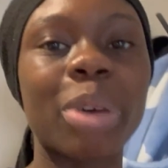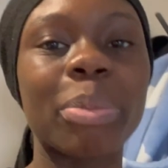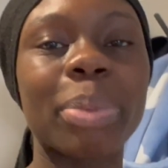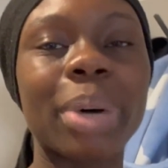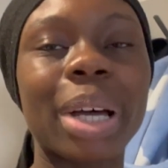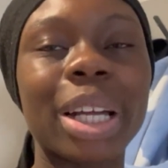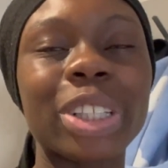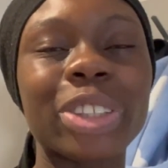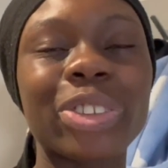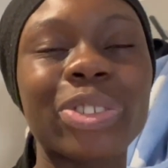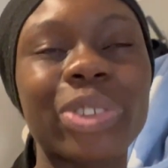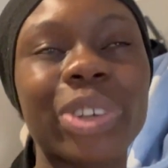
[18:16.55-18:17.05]
but
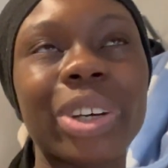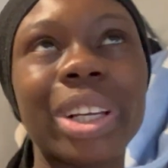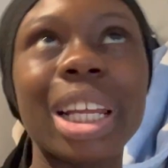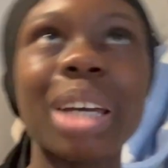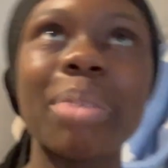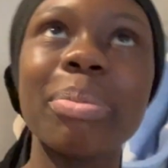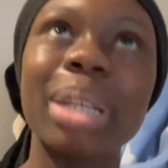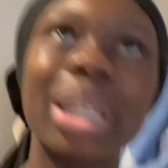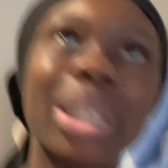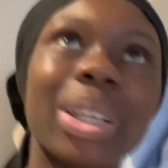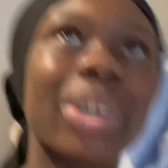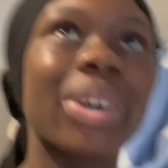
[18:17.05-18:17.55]
I just thought, let
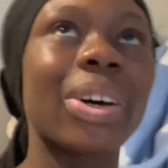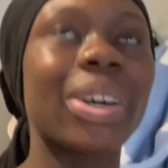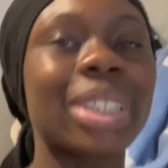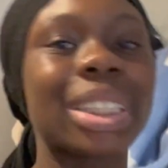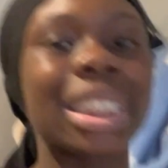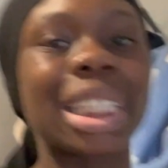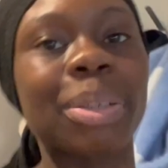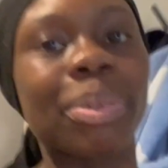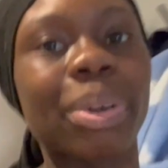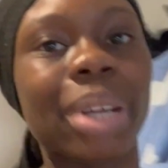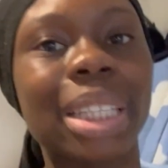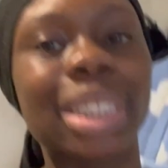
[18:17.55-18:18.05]
me go
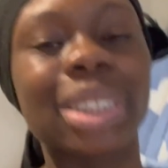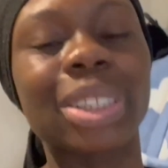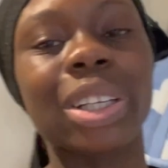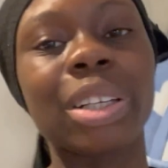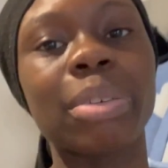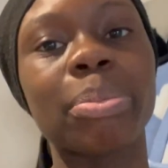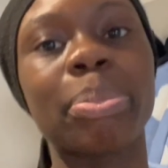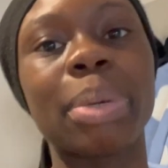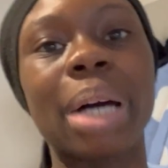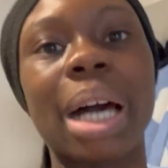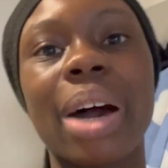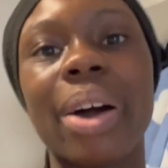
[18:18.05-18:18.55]
see what it's all
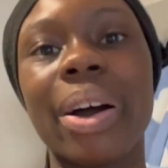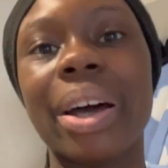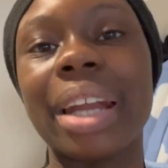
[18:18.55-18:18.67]
about.